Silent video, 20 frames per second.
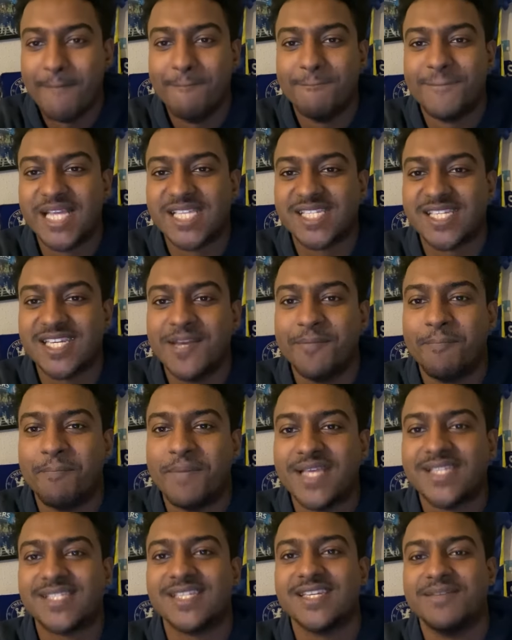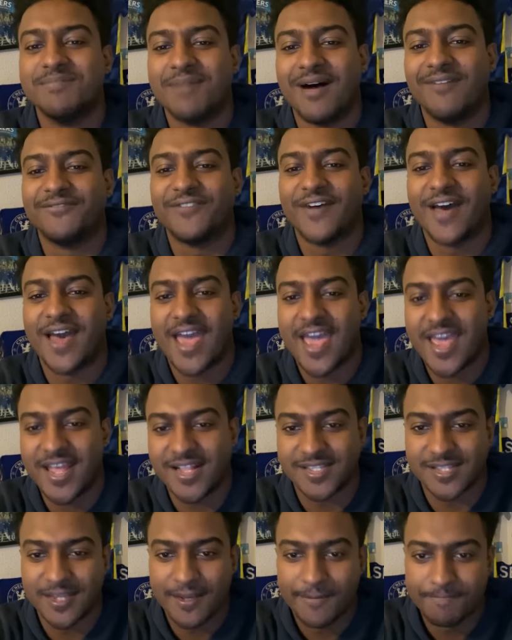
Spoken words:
Busy, busy month ahead.